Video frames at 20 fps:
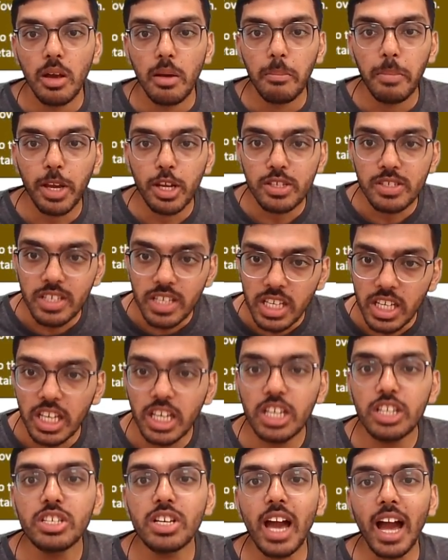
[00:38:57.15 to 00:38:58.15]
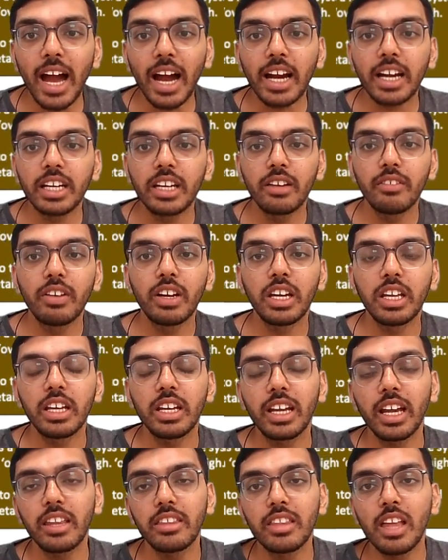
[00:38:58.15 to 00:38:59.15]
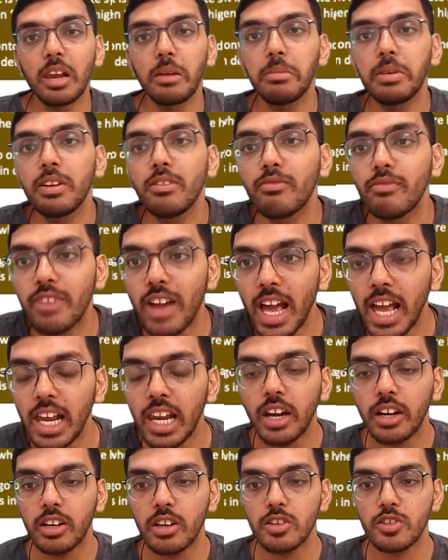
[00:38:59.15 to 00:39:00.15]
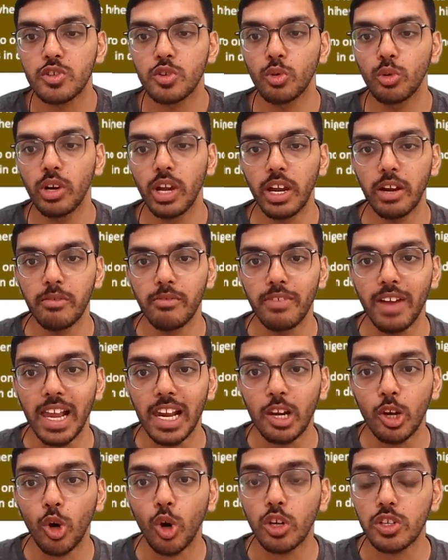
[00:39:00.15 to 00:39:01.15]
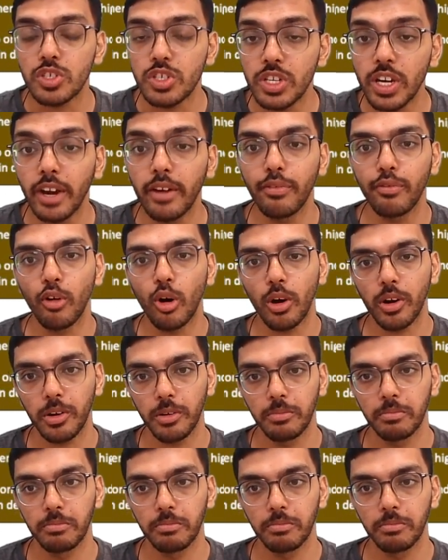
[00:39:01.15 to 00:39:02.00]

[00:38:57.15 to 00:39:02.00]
Because each activity can then be well understood and well costed for.